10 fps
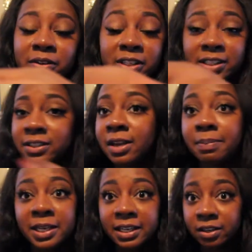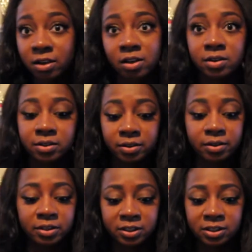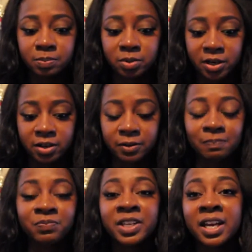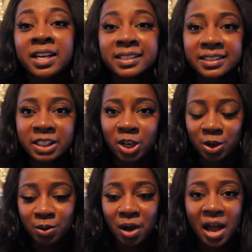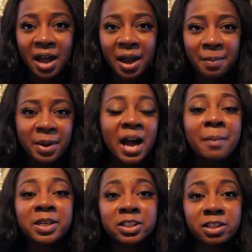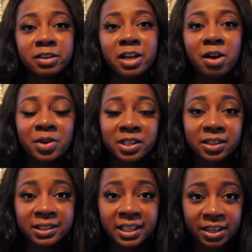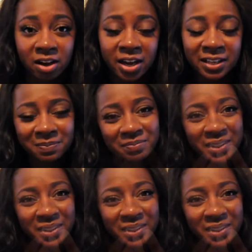No, this is not pink at all, girl. This is brown. So I'm gonna show y'all what it looks like on.